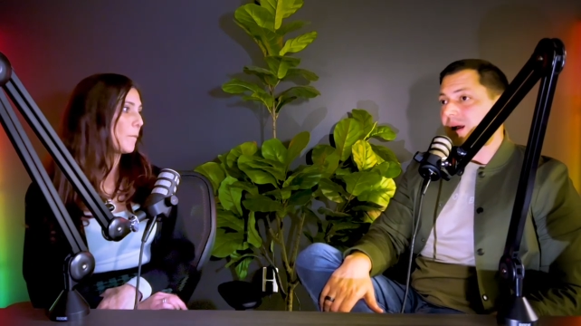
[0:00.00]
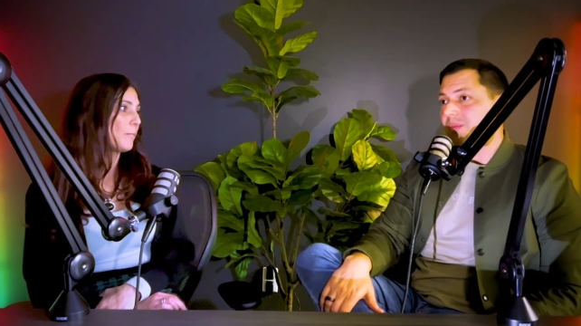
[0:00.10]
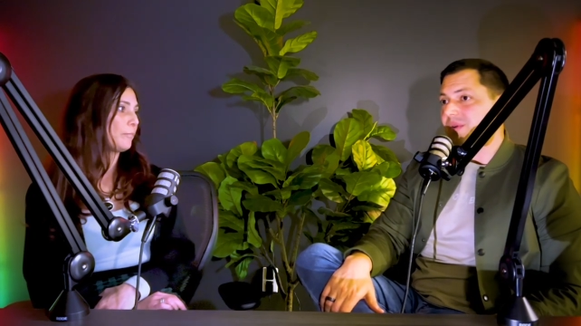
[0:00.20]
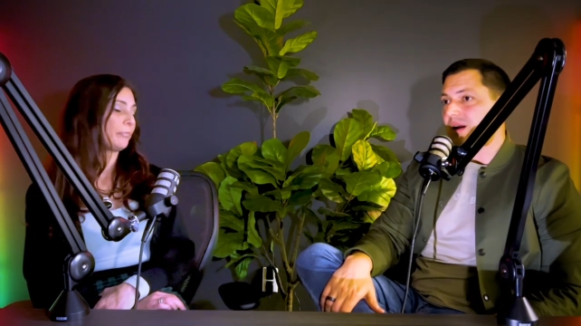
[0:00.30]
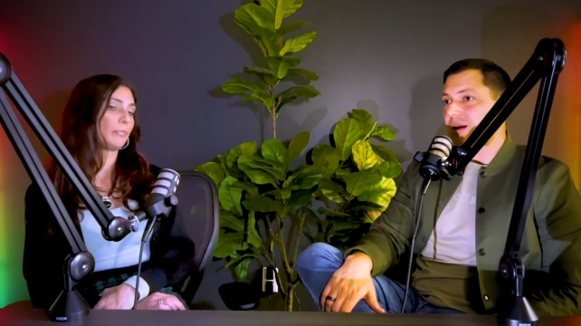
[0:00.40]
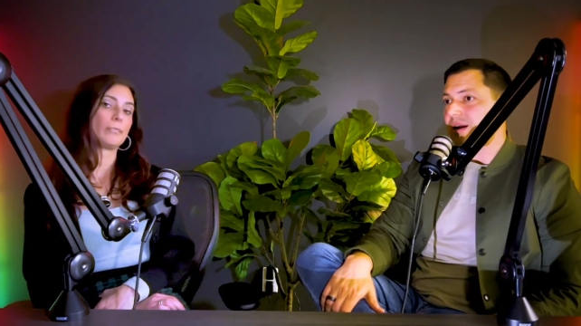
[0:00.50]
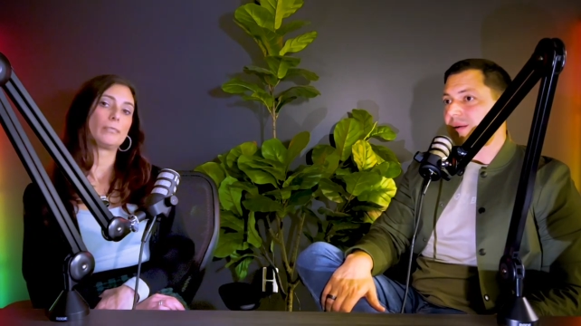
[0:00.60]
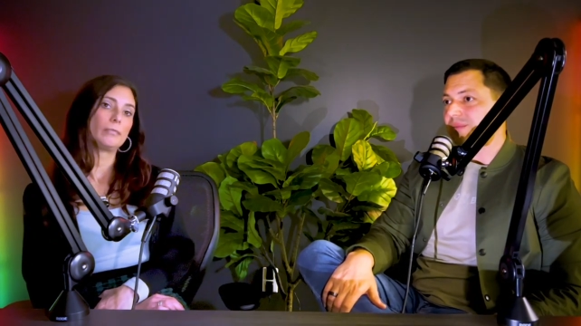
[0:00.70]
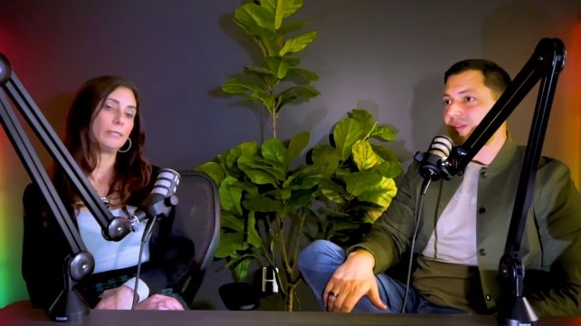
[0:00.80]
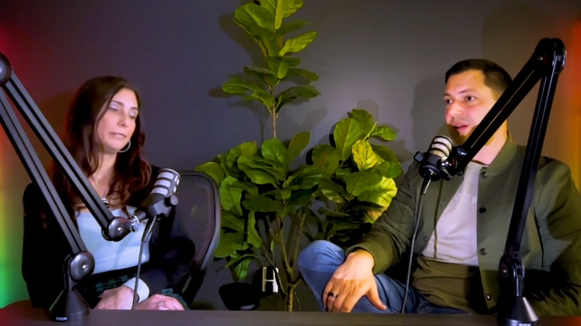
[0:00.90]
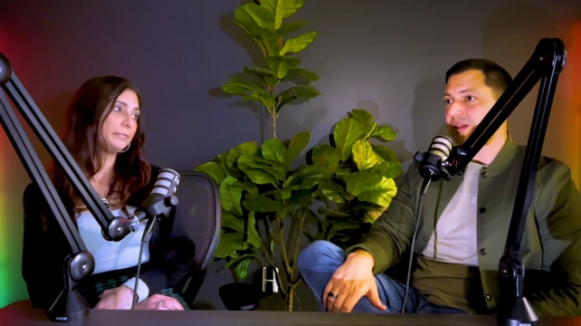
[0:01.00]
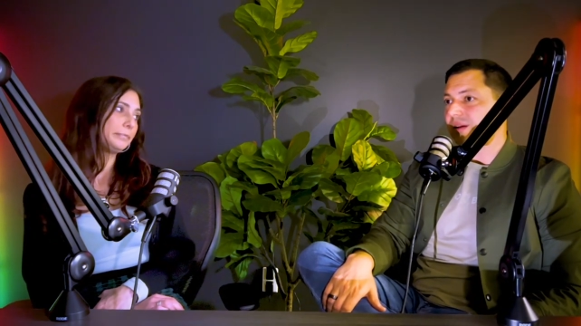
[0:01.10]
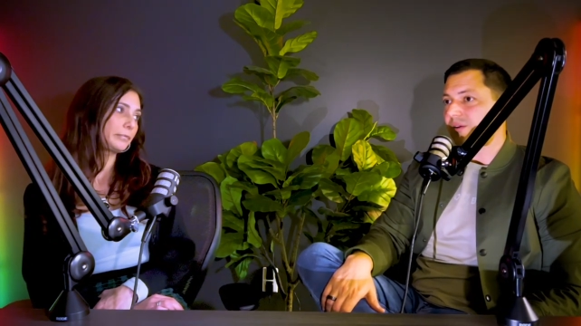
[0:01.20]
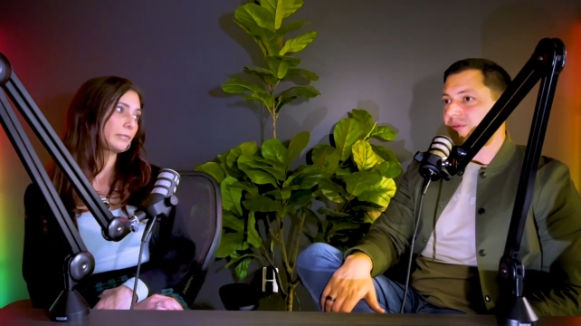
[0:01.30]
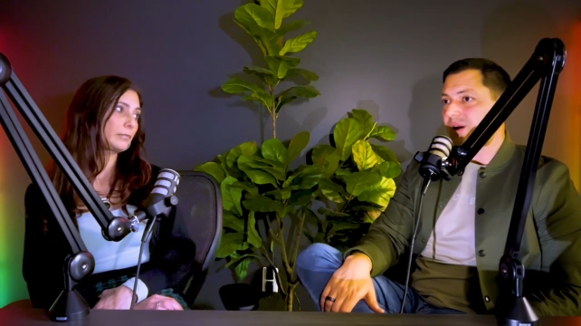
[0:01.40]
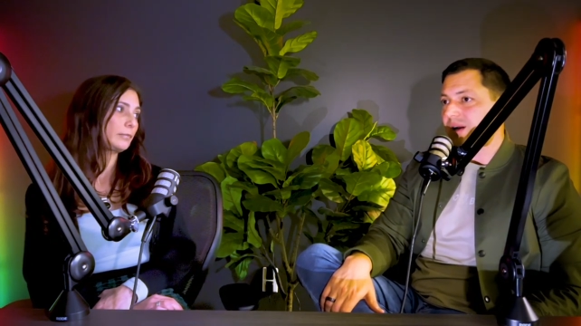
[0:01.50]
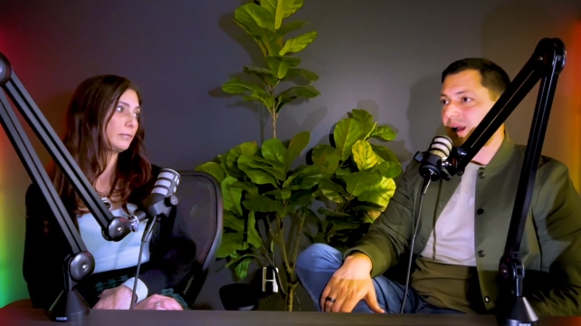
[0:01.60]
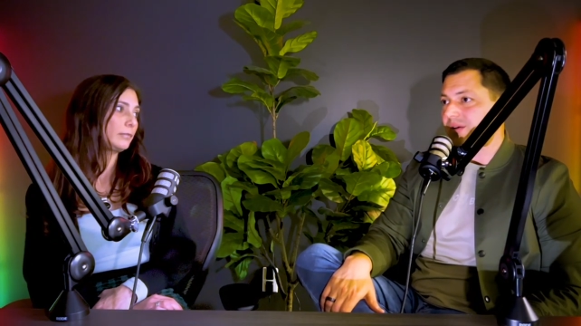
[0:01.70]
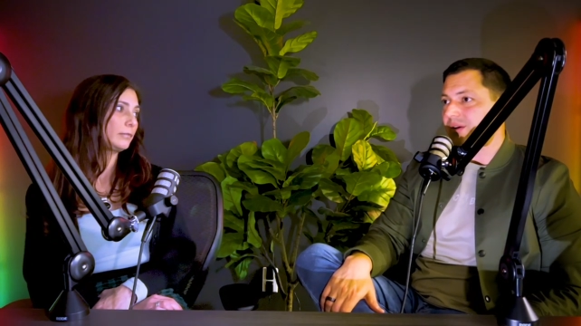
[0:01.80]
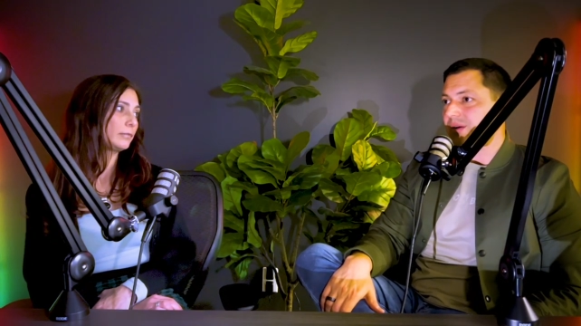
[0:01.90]
Speaker 1: up um, selling Gulffront
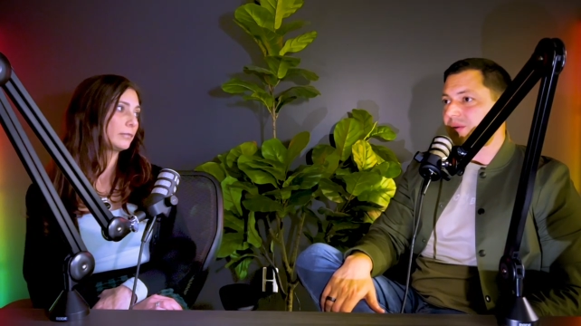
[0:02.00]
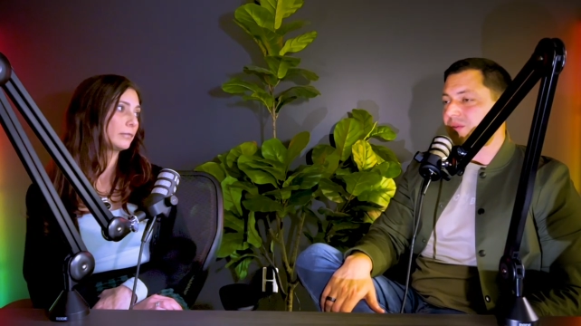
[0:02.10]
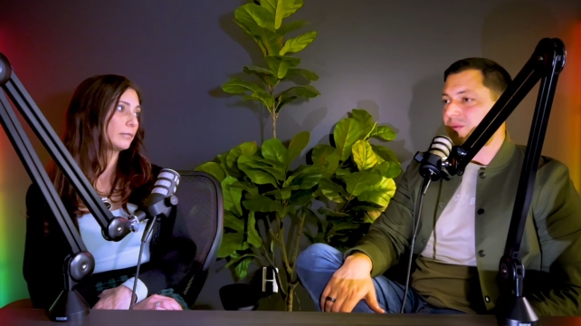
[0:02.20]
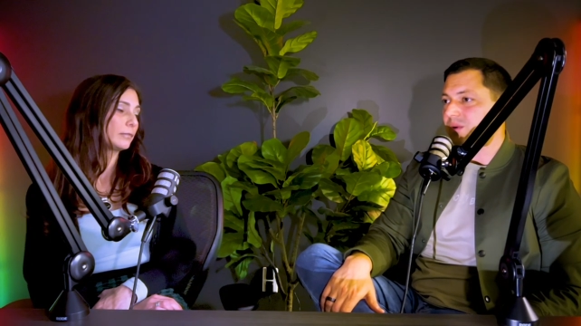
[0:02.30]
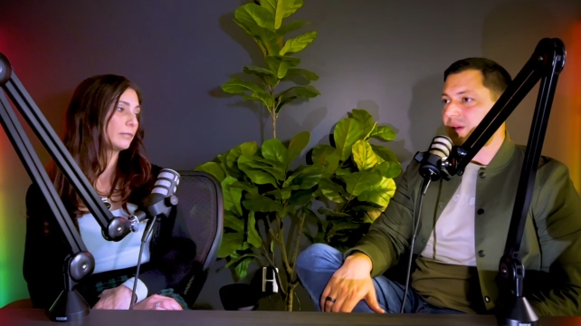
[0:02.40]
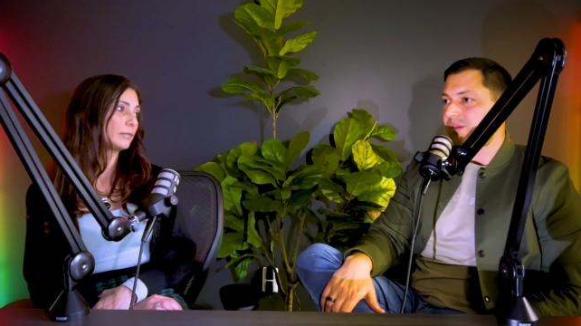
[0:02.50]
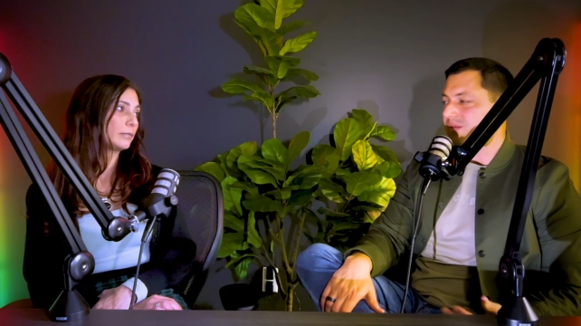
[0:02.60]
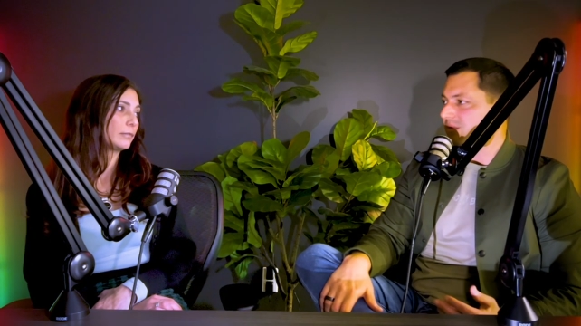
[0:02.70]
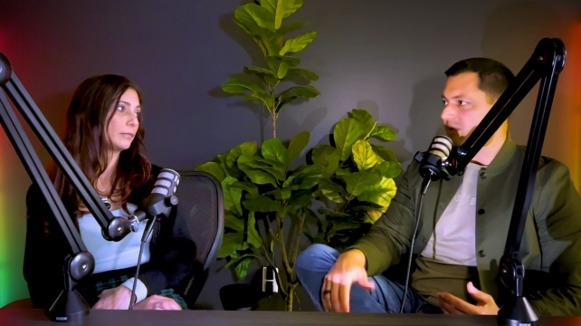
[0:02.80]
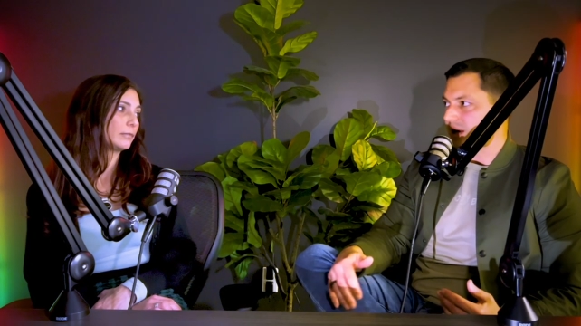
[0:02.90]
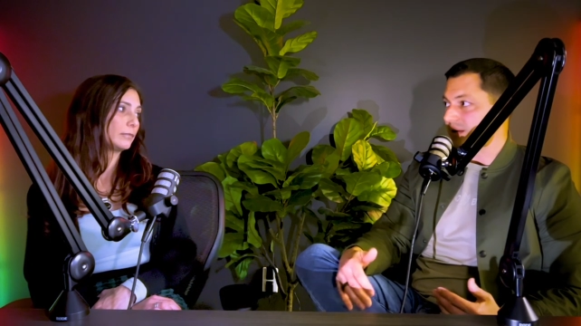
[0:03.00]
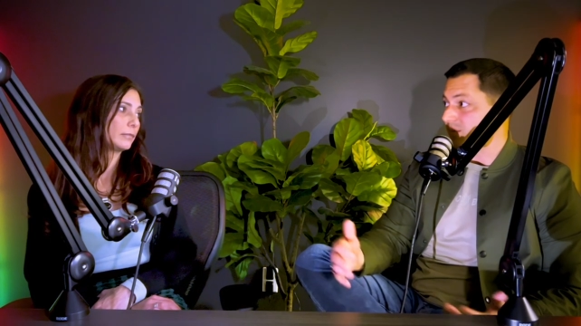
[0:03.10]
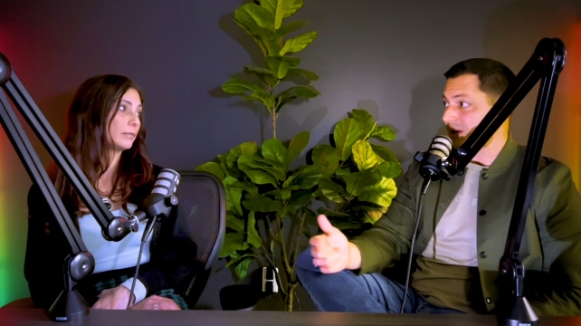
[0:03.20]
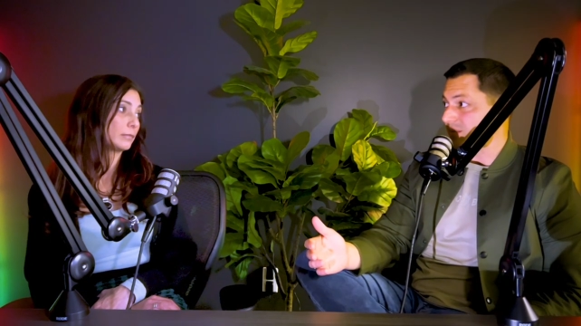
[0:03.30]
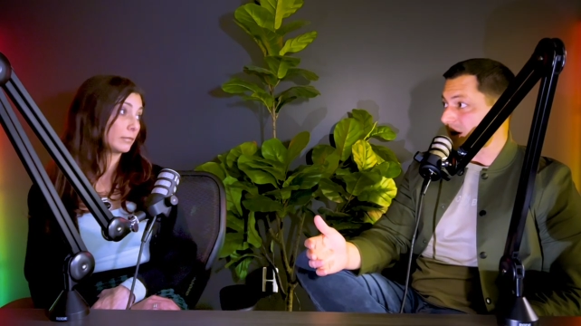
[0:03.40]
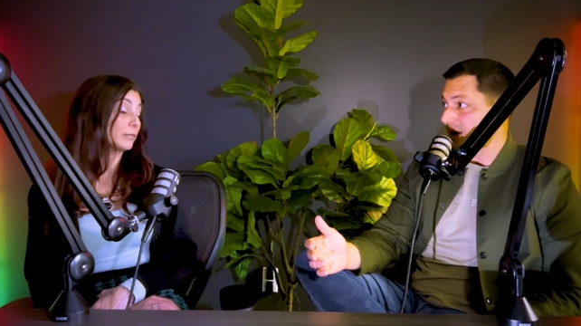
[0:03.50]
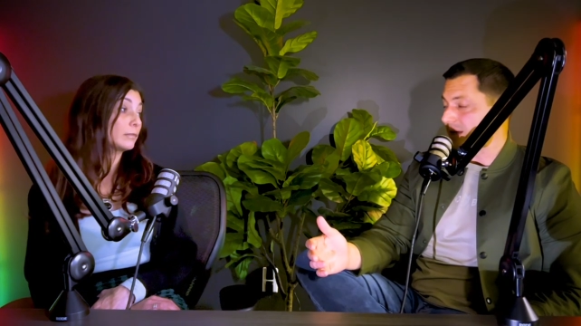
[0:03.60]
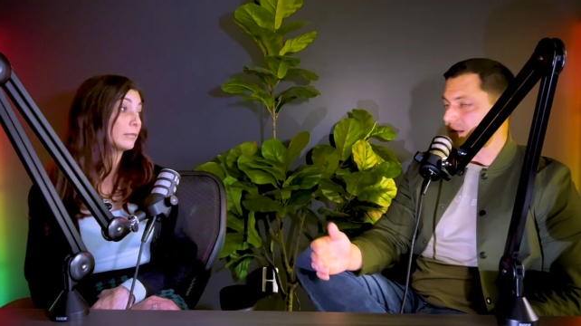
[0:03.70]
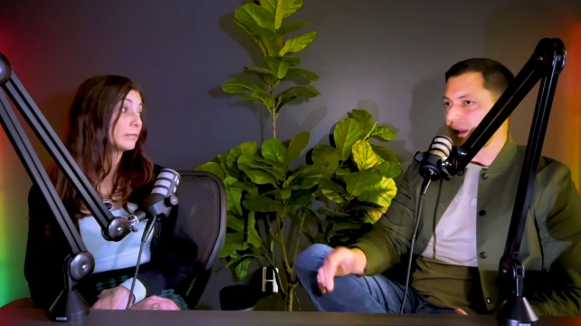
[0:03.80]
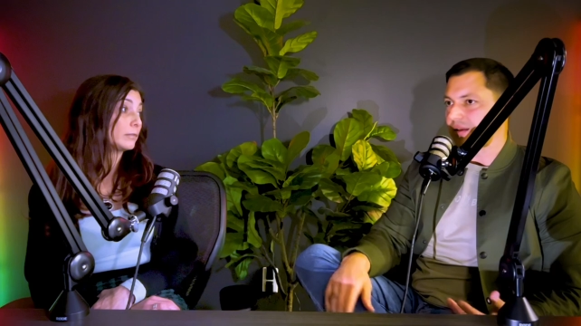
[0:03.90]
condos, which was like the big
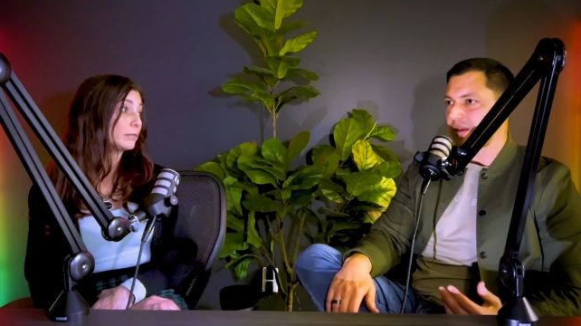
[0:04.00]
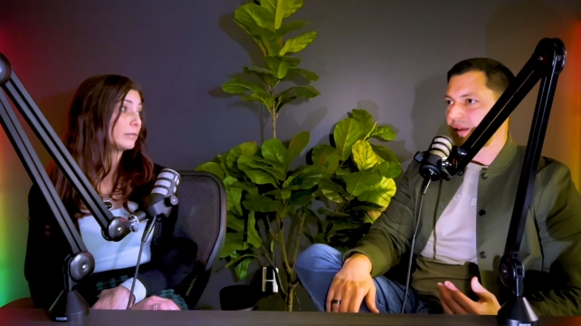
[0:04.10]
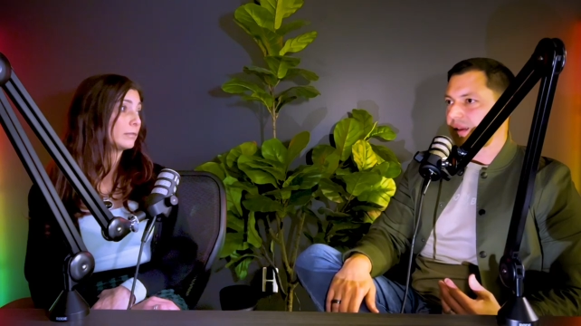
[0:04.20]
money, like,